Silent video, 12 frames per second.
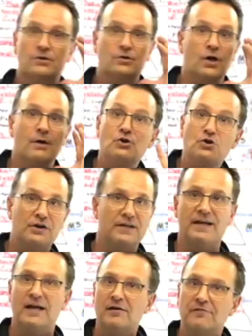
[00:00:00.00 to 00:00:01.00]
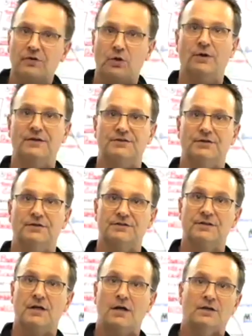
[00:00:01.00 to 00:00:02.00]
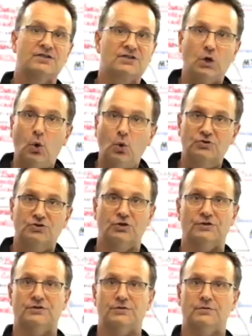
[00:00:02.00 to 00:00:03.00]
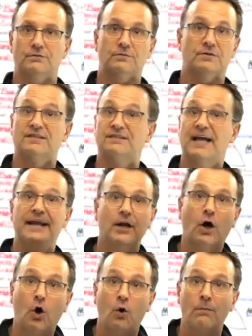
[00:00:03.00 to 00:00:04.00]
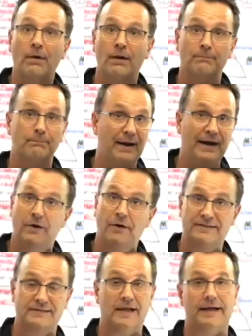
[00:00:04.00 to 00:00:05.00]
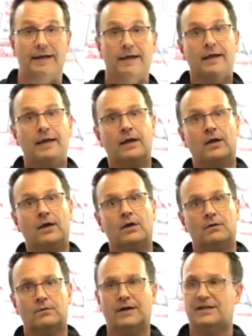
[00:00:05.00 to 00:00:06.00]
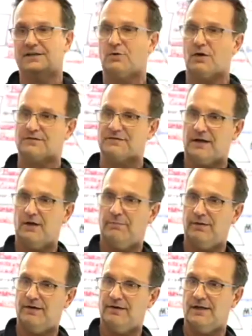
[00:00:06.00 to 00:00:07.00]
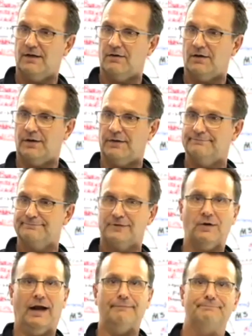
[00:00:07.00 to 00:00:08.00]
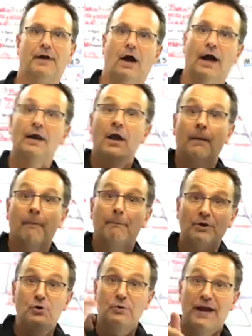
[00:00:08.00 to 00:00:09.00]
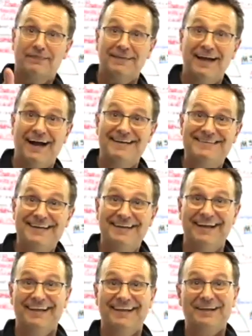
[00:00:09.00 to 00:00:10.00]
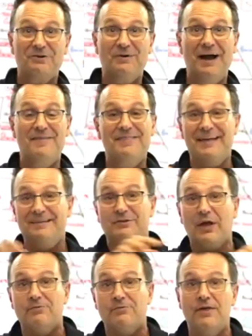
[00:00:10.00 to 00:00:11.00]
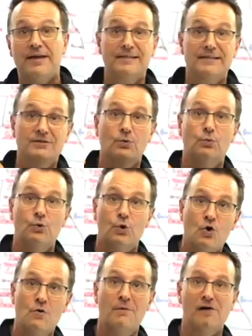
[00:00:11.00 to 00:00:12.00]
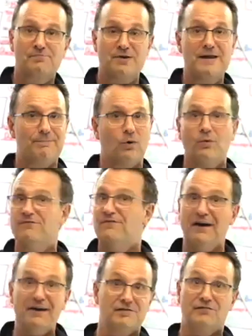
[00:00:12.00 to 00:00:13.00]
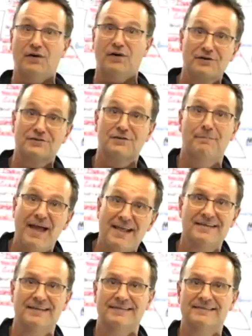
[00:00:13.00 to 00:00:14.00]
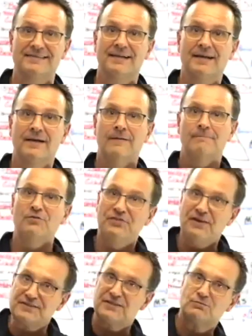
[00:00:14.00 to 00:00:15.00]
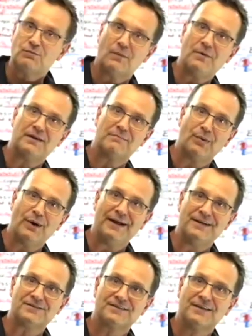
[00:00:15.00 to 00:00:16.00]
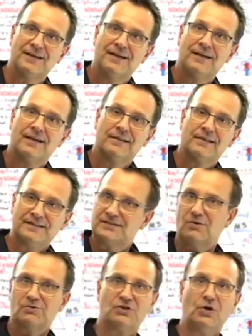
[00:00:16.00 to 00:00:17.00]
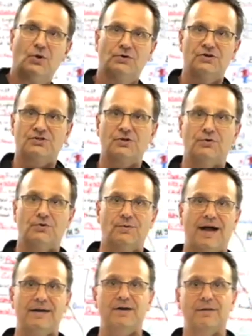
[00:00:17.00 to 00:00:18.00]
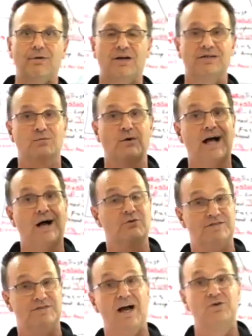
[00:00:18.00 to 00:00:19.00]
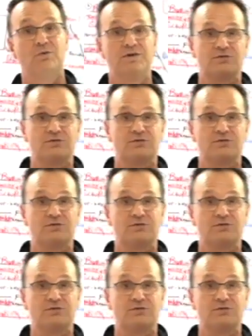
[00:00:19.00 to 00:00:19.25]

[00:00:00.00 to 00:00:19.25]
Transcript: community influencers, soldiers, stay-at-home parents. Like, well, I guess we're all stay-at-home parents now, aren't we? Crap. All right, but you get the idea, right? Th- th- this is a room of people with very diverse opinions, but this is where we can bridge. Let's go shoulder to shoulder right here because what I will tell you